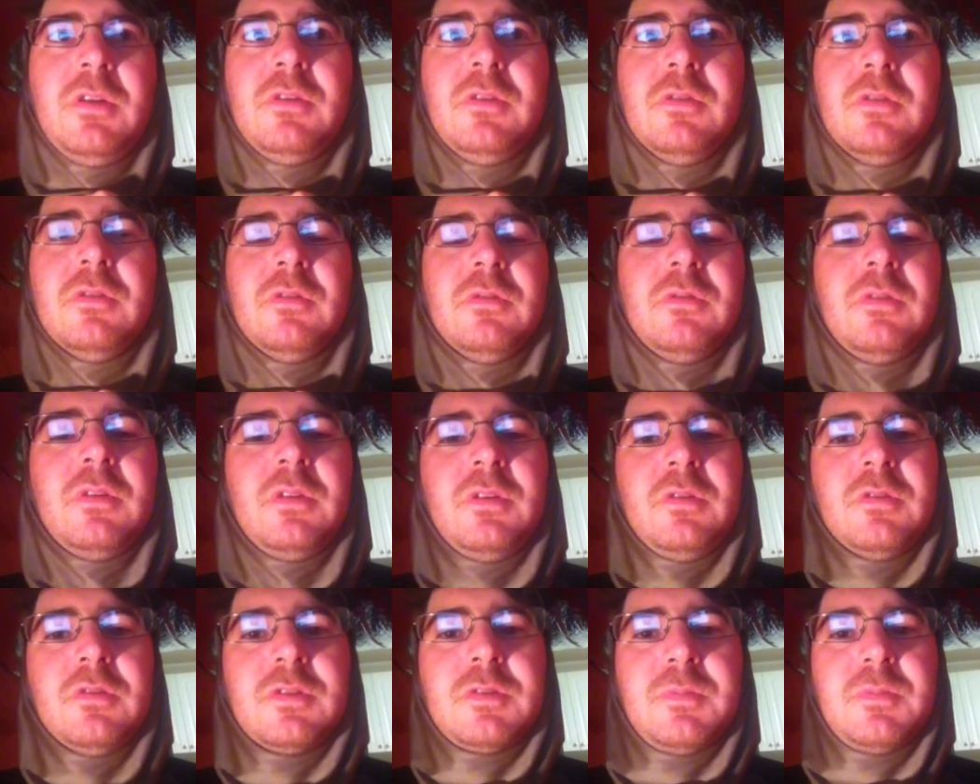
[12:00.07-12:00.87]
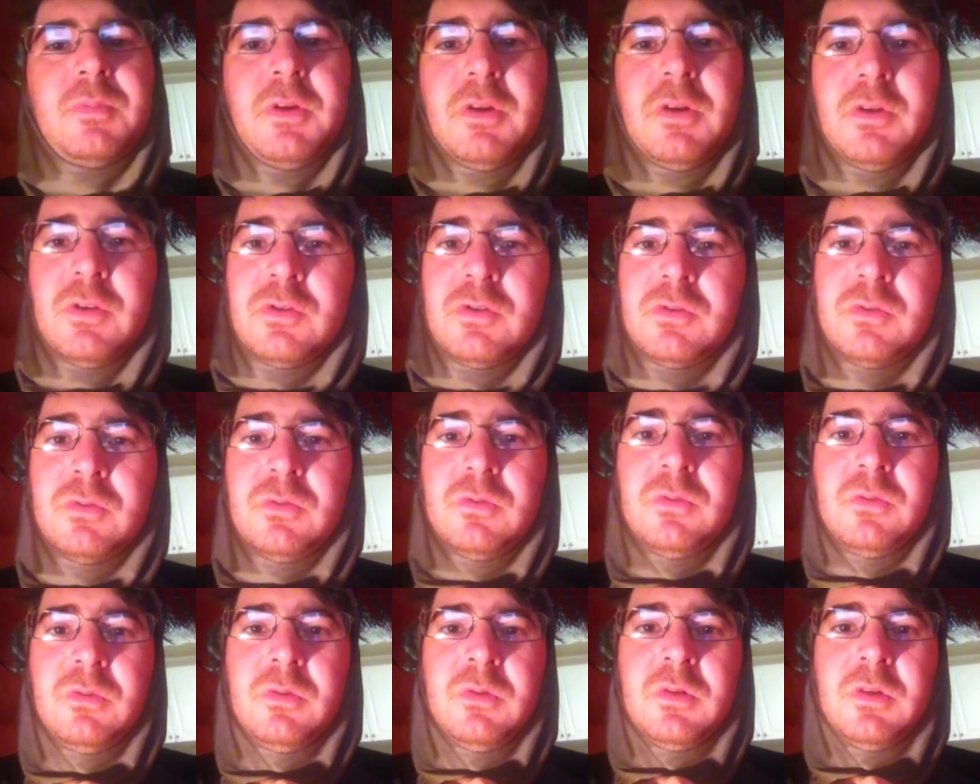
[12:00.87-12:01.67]
and you're
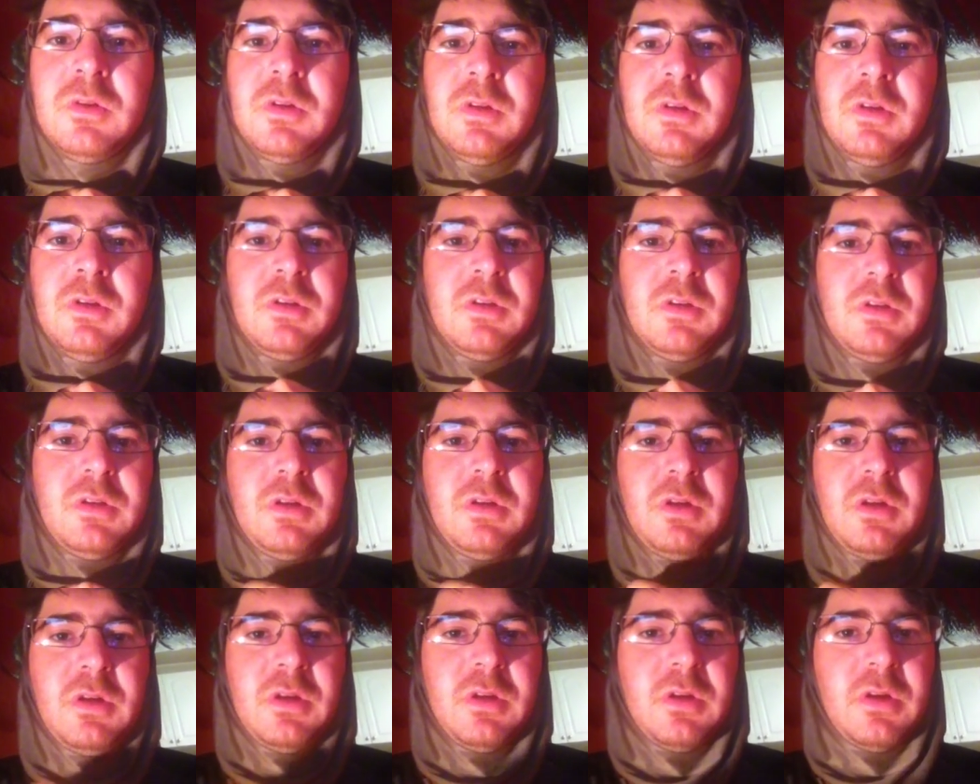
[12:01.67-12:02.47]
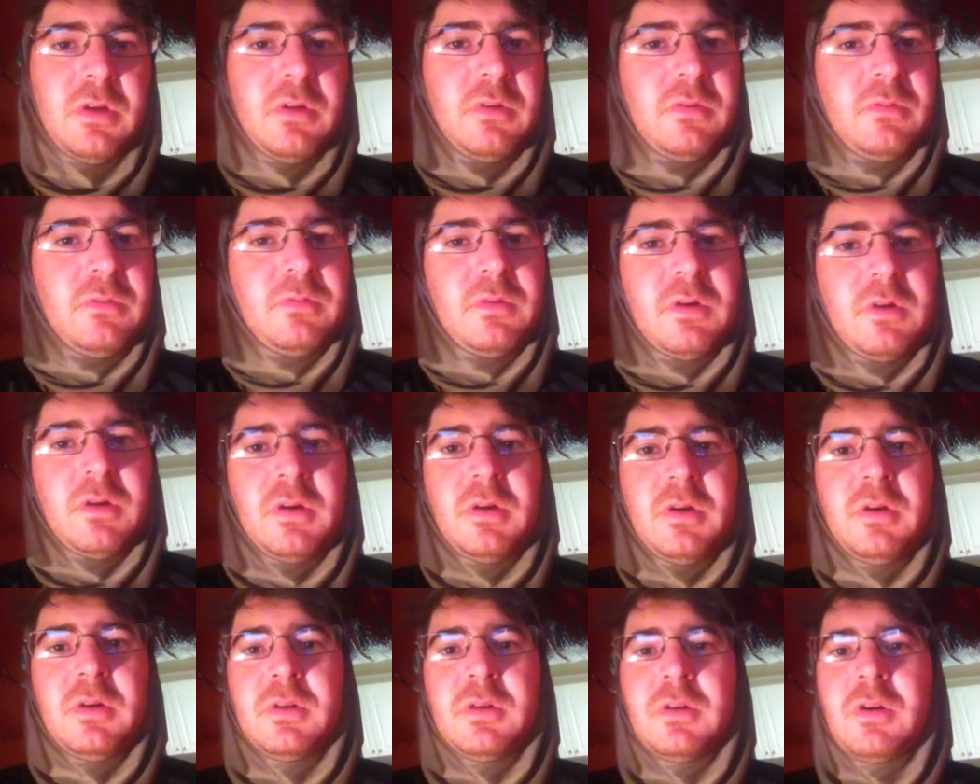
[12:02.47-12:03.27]
spiritual, you
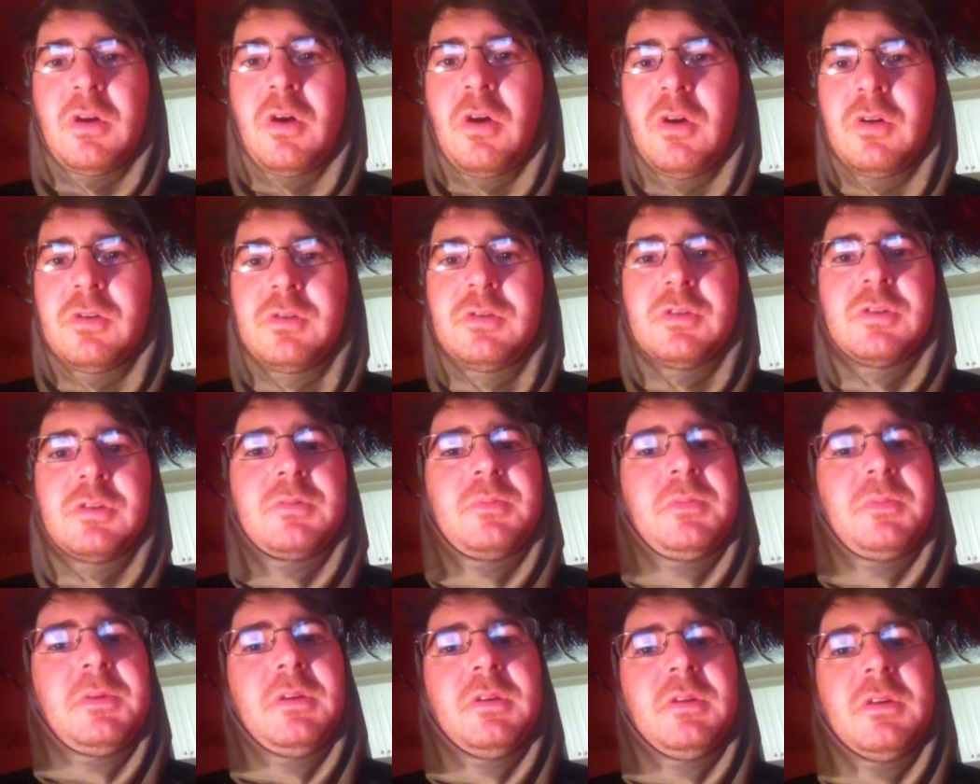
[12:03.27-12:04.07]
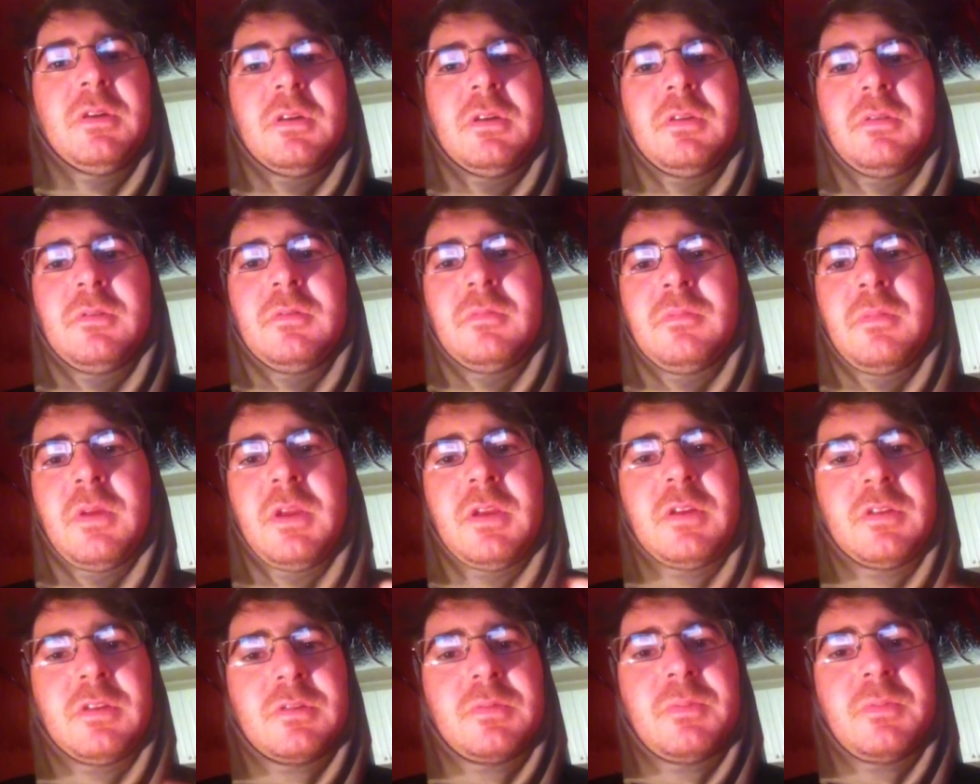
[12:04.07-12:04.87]
know, guard your spirit,
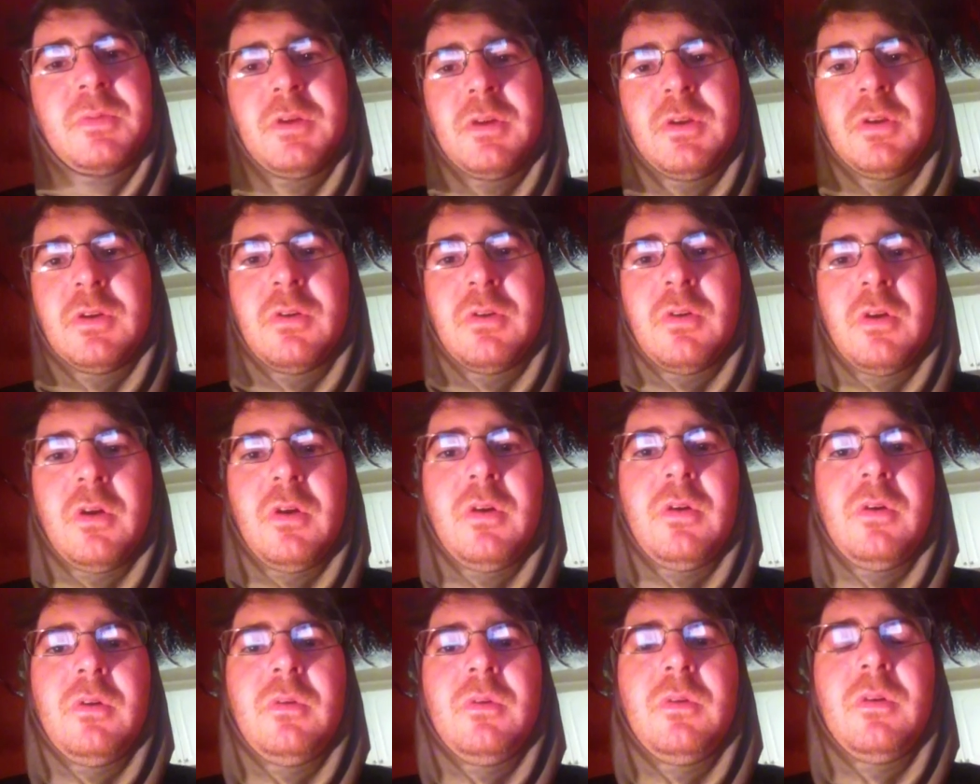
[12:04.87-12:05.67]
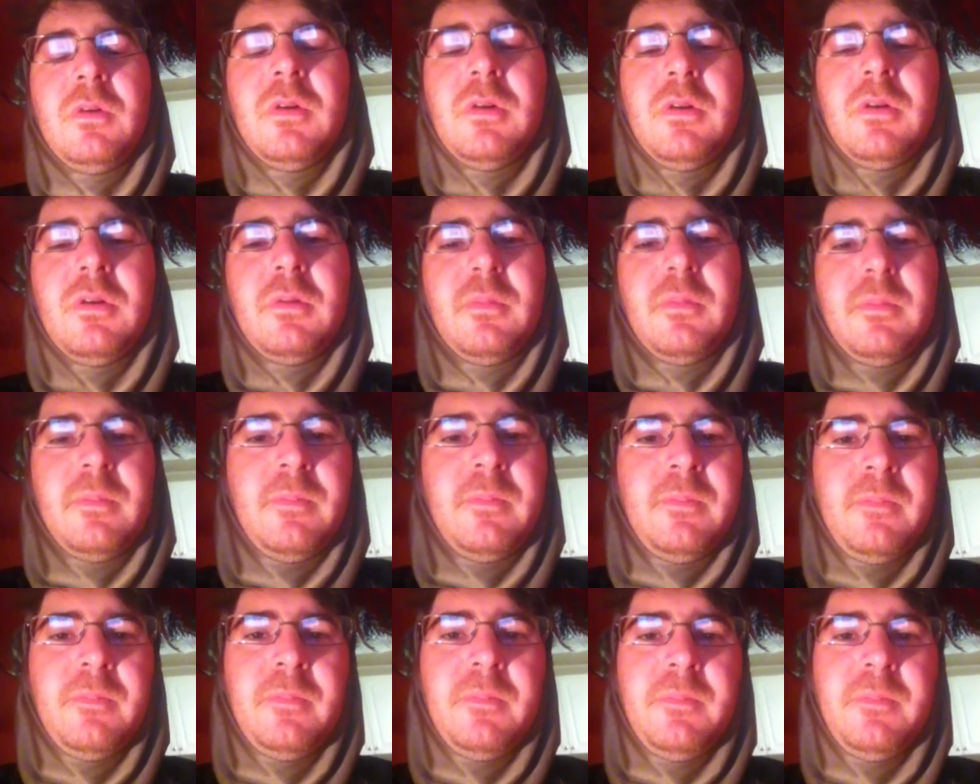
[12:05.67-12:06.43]
make your spirit grow.